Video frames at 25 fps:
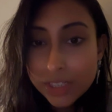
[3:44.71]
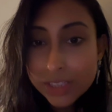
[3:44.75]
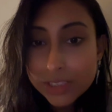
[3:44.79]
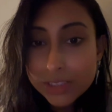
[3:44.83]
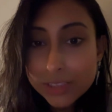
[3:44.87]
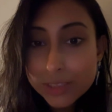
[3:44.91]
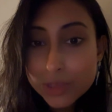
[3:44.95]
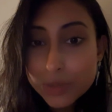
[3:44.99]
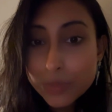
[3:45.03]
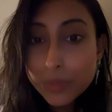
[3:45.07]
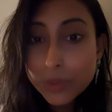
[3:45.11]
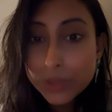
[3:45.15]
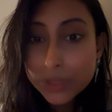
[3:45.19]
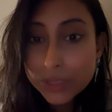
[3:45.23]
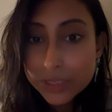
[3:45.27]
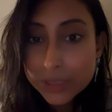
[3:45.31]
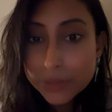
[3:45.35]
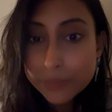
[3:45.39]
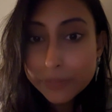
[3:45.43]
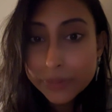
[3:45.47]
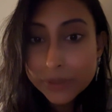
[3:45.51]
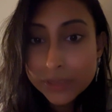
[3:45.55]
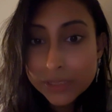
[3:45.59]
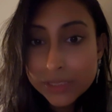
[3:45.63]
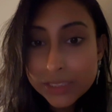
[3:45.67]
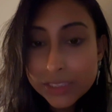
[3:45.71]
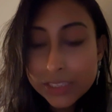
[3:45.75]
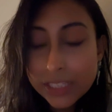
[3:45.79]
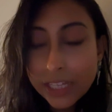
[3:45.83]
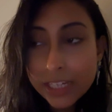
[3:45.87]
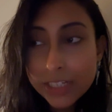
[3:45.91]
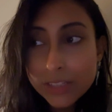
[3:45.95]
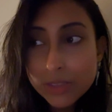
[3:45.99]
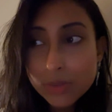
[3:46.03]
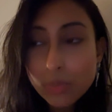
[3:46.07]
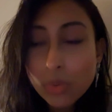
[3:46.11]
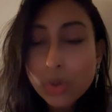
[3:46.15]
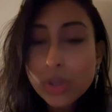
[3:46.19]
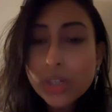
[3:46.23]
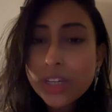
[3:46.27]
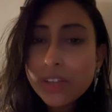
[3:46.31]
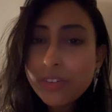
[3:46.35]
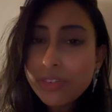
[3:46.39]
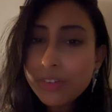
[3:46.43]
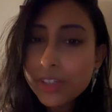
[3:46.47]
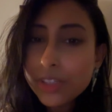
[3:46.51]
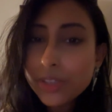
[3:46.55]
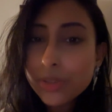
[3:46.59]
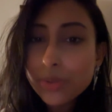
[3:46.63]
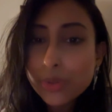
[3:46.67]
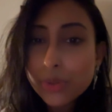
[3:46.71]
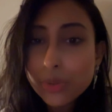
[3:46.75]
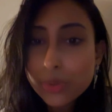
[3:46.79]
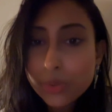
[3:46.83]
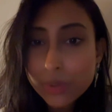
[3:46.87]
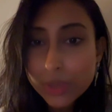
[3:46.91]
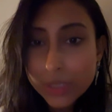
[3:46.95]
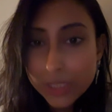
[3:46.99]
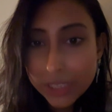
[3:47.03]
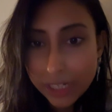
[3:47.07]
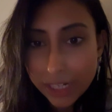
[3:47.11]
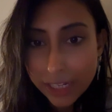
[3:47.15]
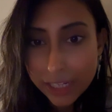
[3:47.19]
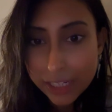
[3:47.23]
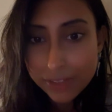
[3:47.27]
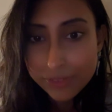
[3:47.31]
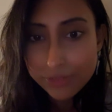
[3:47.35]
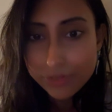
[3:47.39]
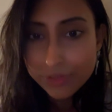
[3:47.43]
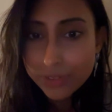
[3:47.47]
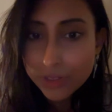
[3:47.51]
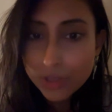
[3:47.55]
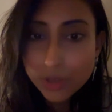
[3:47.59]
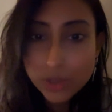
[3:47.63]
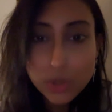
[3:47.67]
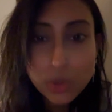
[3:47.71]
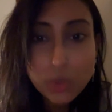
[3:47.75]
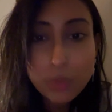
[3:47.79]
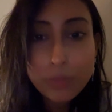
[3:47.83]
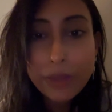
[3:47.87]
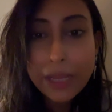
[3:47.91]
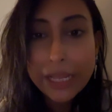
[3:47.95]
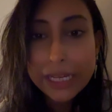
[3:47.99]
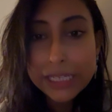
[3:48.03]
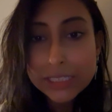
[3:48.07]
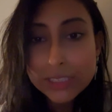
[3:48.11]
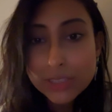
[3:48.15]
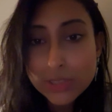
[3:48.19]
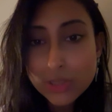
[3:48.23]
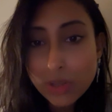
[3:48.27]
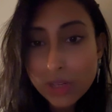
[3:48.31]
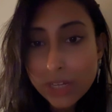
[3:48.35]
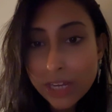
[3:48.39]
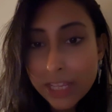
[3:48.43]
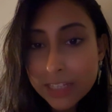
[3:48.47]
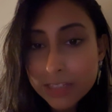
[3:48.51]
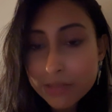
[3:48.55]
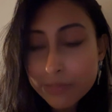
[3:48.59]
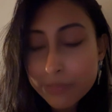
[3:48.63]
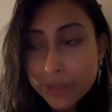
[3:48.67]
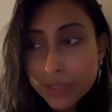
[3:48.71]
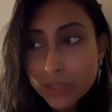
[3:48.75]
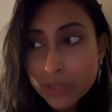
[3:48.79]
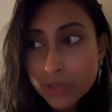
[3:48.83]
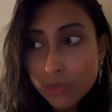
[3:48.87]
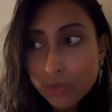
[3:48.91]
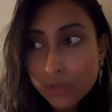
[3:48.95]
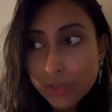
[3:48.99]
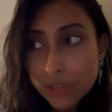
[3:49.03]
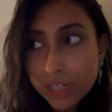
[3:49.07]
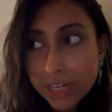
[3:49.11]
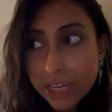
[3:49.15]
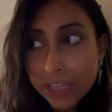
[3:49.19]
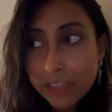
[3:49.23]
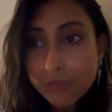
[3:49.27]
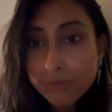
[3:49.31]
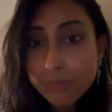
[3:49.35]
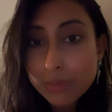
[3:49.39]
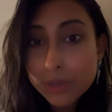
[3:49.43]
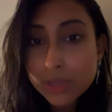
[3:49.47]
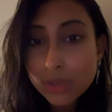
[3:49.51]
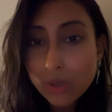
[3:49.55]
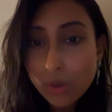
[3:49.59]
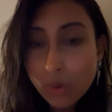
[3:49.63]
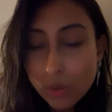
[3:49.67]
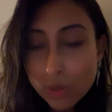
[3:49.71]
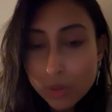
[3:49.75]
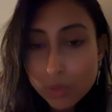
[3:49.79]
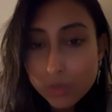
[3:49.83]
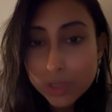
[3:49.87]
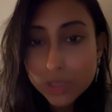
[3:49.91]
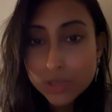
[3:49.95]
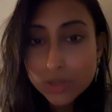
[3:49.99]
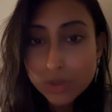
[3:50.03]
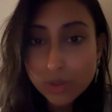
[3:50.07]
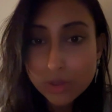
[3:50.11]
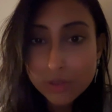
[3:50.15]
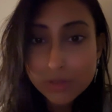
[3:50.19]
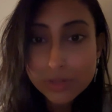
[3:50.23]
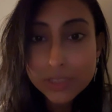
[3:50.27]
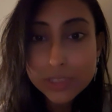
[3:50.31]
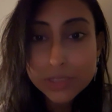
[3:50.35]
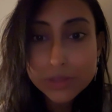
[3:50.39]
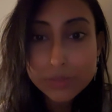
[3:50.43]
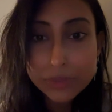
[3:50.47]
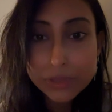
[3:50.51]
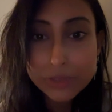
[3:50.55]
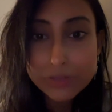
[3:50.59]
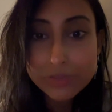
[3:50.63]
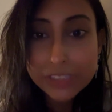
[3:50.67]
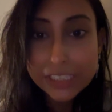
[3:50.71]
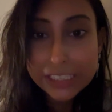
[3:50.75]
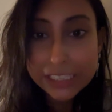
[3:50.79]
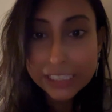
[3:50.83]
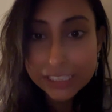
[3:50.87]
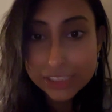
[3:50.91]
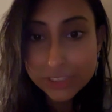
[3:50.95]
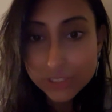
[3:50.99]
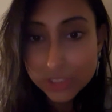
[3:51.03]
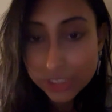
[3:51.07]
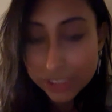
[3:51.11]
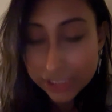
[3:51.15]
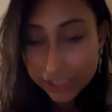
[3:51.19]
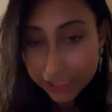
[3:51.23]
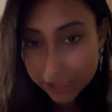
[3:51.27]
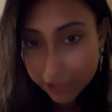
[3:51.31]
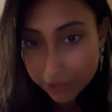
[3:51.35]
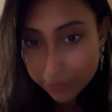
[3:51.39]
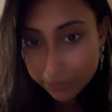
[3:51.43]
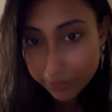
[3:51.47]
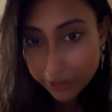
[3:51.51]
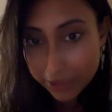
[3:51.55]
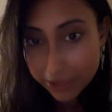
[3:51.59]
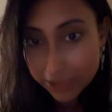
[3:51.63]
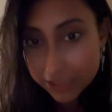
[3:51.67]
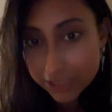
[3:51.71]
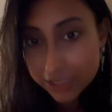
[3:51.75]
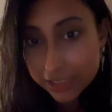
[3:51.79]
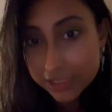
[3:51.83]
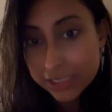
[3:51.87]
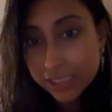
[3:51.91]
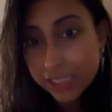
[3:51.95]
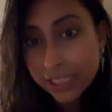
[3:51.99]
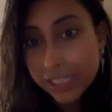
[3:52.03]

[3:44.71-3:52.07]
this principle that whatever you do in life, learn to balance all aspects of your life, but always be financially independent.